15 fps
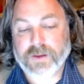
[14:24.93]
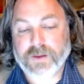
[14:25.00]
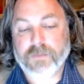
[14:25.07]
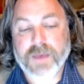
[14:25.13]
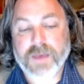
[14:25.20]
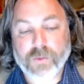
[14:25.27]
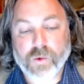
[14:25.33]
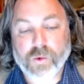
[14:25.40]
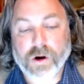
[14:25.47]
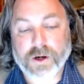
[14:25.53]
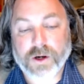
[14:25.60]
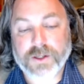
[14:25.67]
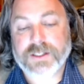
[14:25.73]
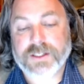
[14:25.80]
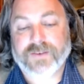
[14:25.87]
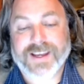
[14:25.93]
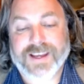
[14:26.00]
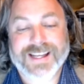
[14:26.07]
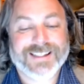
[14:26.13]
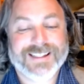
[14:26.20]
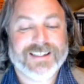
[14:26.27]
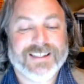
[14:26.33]
Memoirs of
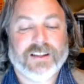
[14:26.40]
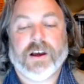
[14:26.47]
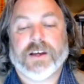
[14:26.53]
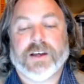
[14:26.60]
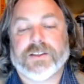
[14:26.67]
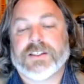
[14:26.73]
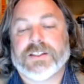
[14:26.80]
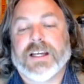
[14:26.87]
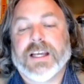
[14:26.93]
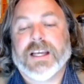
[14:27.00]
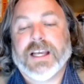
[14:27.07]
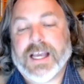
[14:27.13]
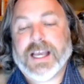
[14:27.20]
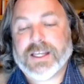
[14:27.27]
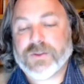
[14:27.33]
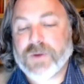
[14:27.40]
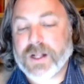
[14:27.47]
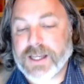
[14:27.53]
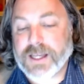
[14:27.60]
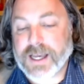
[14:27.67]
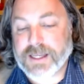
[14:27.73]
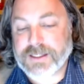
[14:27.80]
Innocent Lost, as well
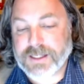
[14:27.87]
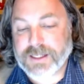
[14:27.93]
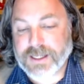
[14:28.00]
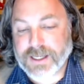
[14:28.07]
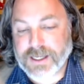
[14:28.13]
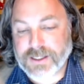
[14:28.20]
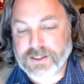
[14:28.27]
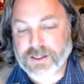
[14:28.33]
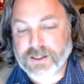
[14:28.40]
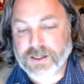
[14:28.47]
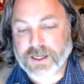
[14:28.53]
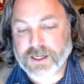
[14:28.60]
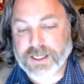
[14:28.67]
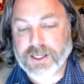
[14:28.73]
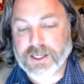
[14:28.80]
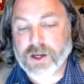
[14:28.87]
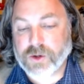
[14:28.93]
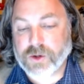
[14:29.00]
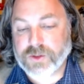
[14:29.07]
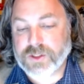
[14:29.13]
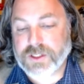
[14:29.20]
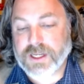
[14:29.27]
as he
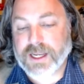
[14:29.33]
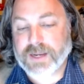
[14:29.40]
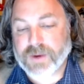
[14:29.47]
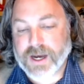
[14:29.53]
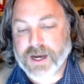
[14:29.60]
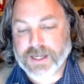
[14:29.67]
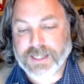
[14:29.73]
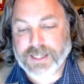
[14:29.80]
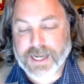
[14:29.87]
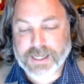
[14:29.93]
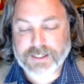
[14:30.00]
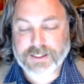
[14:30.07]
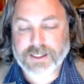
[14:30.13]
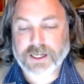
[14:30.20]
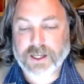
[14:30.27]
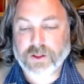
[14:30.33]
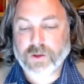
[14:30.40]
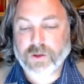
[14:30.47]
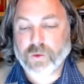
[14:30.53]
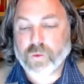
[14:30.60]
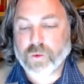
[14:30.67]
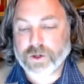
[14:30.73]
hosts a podcast,
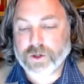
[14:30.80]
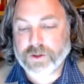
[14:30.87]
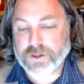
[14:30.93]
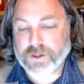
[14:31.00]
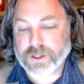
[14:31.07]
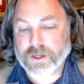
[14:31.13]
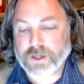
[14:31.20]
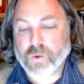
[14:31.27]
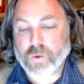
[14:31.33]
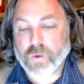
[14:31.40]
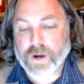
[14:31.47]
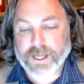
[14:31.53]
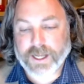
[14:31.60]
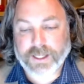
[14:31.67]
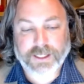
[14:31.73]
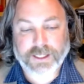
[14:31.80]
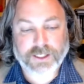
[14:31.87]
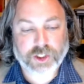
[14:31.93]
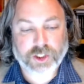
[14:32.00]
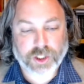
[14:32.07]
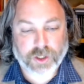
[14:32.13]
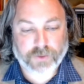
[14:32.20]
The Worth Wiley
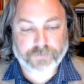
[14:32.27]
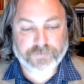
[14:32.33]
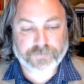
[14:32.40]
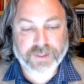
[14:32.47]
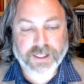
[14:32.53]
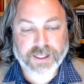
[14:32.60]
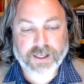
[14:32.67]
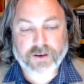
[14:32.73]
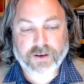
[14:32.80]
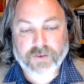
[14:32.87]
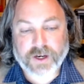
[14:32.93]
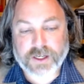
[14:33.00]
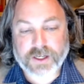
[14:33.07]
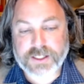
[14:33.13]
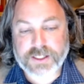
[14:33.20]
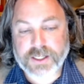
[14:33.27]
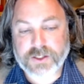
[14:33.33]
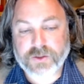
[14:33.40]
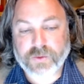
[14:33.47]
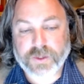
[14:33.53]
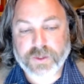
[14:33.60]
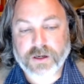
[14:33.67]
Show. Ferron
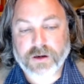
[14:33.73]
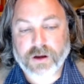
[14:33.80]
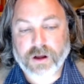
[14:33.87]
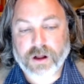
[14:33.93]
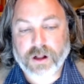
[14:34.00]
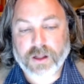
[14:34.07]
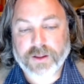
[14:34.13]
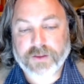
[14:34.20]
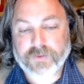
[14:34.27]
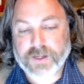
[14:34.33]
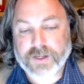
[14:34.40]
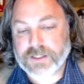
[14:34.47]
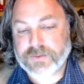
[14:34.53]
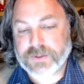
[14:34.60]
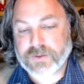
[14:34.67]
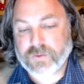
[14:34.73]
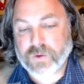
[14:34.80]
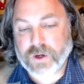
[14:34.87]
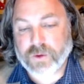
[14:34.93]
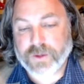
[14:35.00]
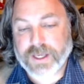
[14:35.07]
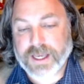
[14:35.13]
says, we are all the victims of
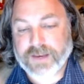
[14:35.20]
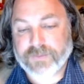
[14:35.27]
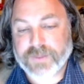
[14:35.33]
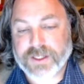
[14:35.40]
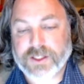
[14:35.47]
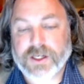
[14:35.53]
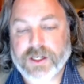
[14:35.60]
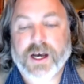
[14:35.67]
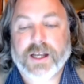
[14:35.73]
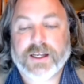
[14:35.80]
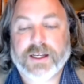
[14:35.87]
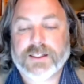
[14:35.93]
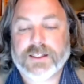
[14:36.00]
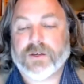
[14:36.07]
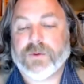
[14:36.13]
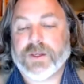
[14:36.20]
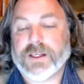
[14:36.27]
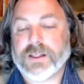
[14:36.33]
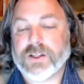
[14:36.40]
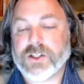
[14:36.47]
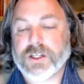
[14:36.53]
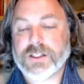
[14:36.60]
what we have been taught until we
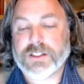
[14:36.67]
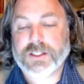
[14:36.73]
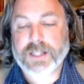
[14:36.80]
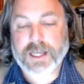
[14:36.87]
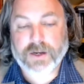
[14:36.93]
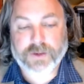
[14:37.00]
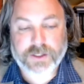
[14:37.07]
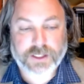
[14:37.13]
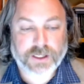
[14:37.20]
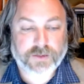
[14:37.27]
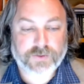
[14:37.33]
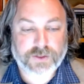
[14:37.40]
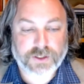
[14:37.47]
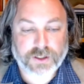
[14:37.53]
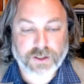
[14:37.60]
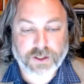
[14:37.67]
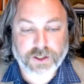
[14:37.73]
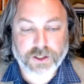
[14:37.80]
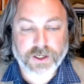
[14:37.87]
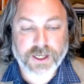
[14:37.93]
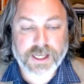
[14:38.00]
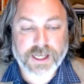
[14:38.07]
can just allow ourselves to
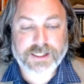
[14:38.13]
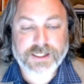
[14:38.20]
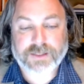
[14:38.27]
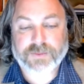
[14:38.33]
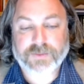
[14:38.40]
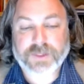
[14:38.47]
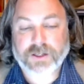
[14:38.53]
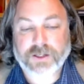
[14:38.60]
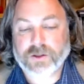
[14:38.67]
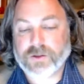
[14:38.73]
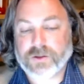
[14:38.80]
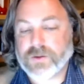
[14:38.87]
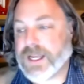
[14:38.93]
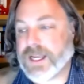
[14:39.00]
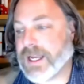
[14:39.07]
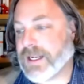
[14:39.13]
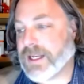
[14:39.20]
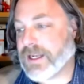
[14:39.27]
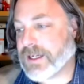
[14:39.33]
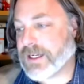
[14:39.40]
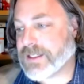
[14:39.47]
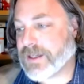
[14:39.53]
learn something new and
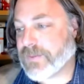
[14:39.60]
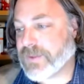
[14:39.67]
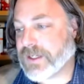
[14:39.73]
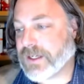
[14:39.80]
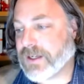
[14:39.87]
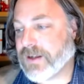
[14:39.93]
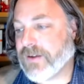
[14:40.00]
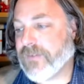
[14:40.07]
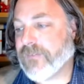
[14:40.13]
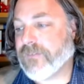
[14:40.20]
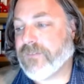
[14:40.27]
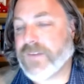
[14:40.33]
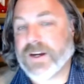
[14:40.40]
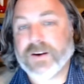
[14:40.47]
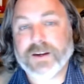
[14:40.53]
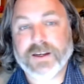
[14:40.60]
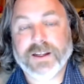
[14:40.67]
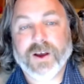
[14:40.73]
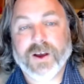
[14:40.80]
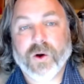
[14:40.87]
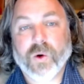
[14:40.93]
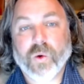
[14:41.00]
accept it. Ferron,
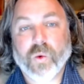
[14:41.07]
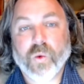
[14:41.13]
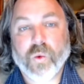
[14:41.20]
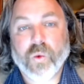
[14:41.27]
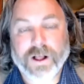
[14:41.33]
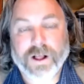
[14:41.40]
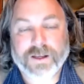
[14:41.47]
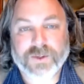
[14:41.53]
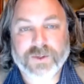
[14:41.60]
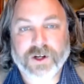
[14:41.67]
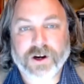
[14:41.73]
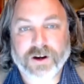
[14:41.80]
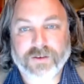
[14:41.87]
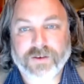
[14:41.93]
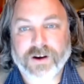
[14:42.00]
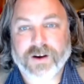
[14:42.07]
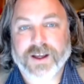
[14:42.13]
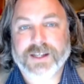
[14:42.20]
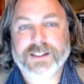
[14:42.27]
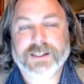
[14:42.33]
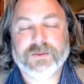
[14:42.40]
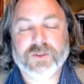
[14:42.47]
welcome to
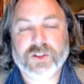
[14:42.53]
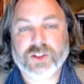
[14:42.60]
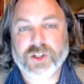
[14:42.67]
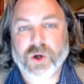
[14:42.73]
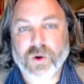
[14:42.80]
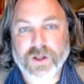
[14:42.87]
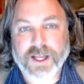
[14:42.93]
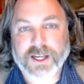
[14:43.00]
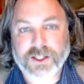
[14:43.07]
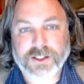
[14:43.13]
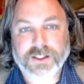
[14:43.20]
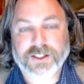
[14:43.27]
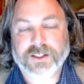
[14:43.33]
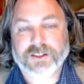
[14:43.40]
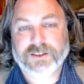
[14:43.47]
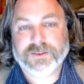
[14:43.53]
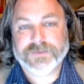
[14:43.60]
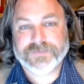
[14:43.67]
RfRx. I'm so glad you're here.